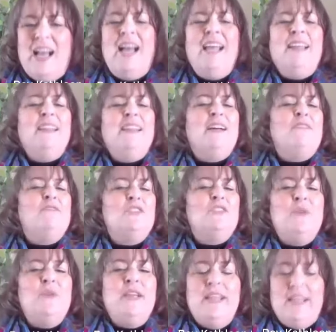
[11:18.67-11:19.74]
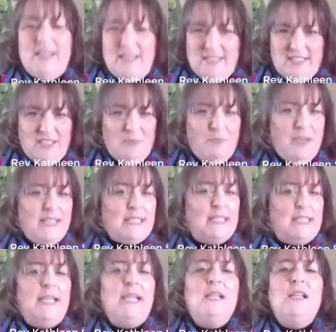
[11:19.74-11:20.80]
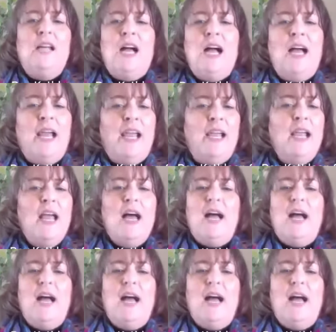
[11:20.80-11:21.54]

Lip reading: I love doing it. It is the best legal high